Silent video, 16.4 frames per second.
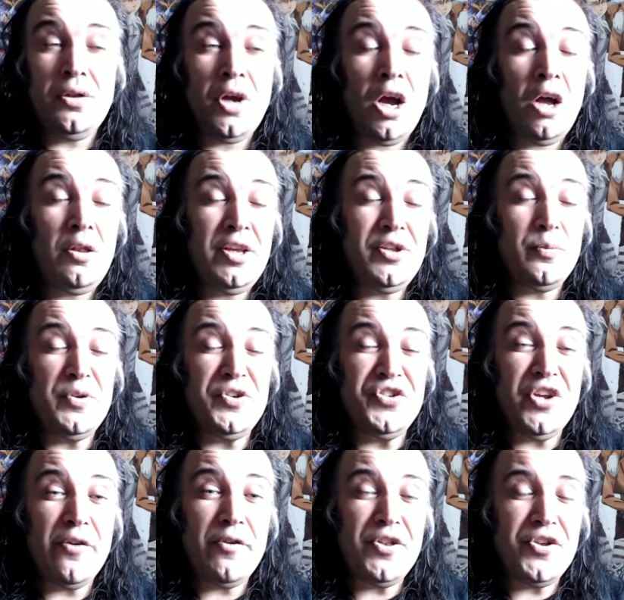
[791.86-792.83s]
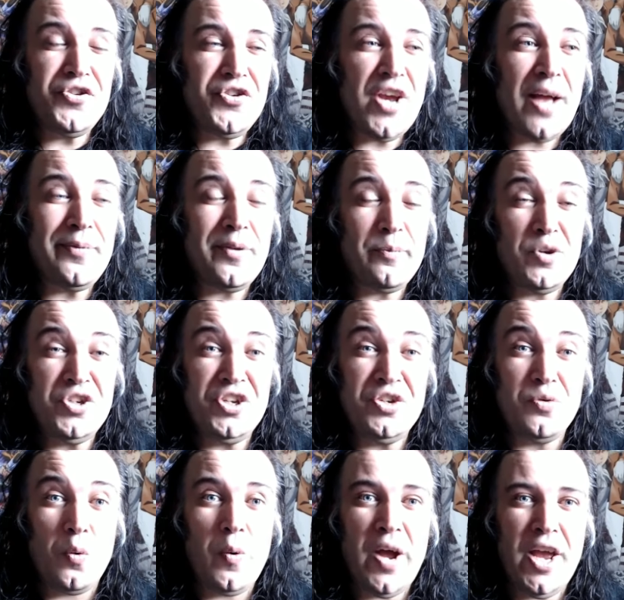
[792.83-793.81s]
not only do we see her in this chapter, but she's
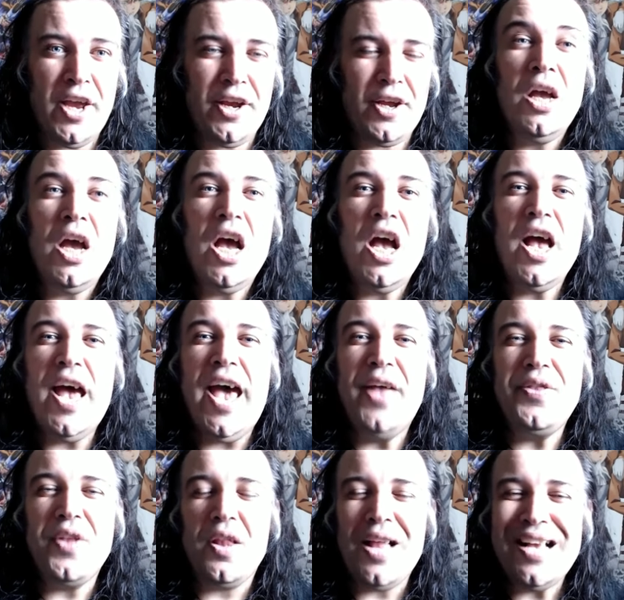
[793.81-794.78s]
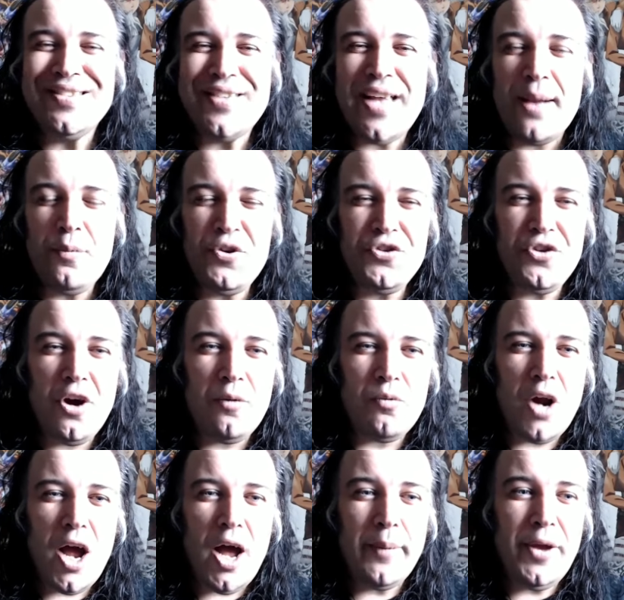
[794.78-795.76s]
awake. And the last time we saw
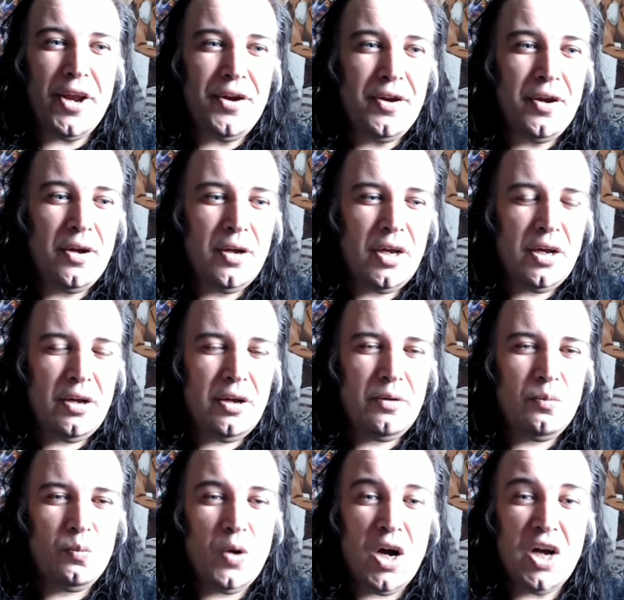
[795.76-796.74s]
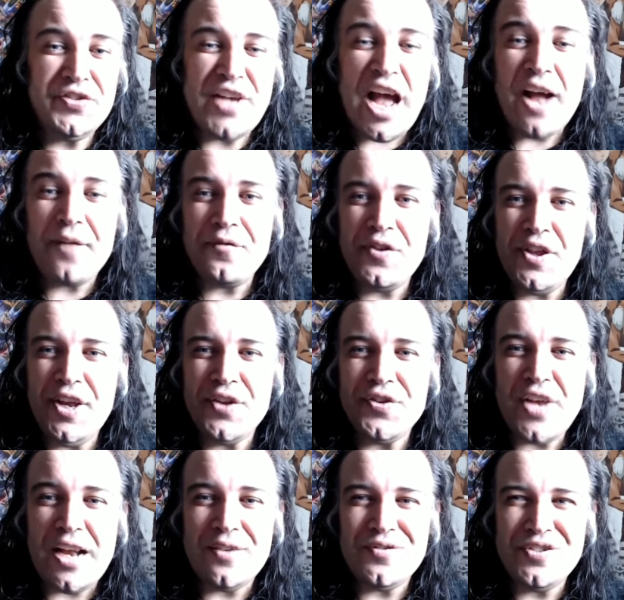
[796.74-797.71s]
Robin was after the
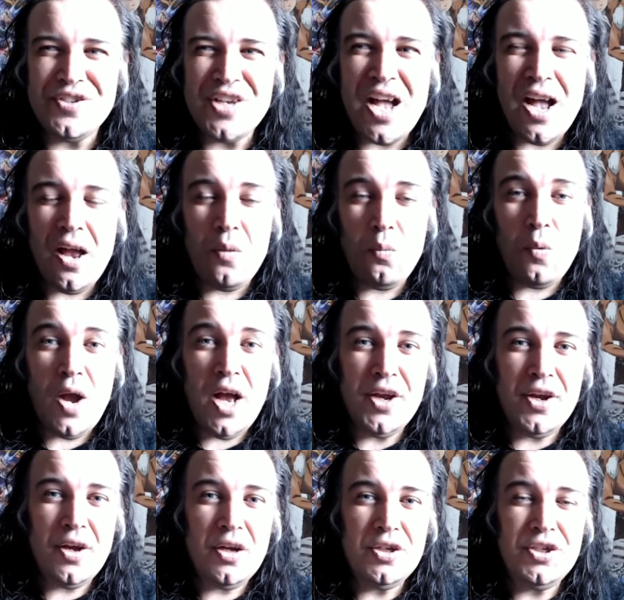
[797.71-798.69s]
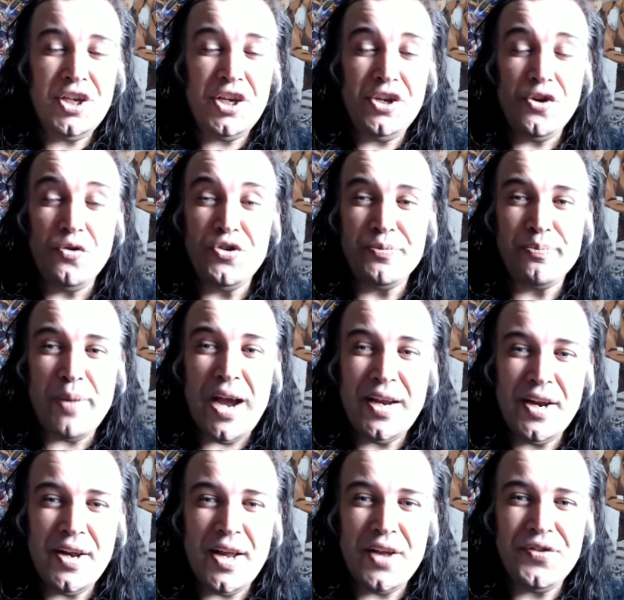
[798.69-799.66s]
attack of Saturn, where she used
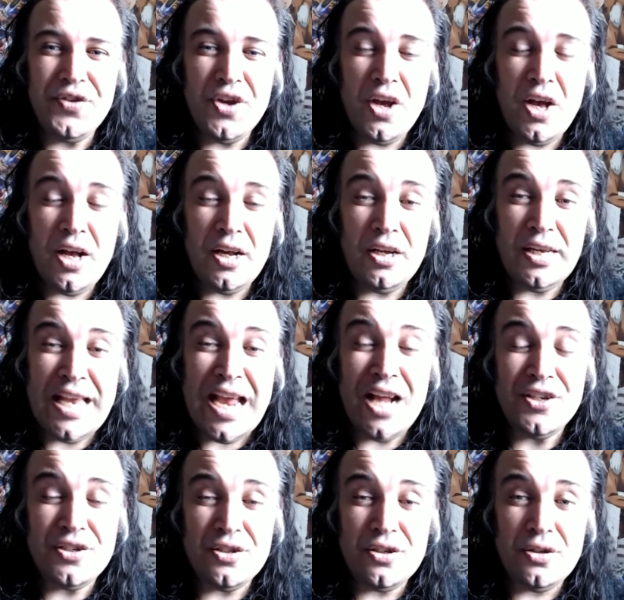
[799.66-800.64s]
Spider-Net to catch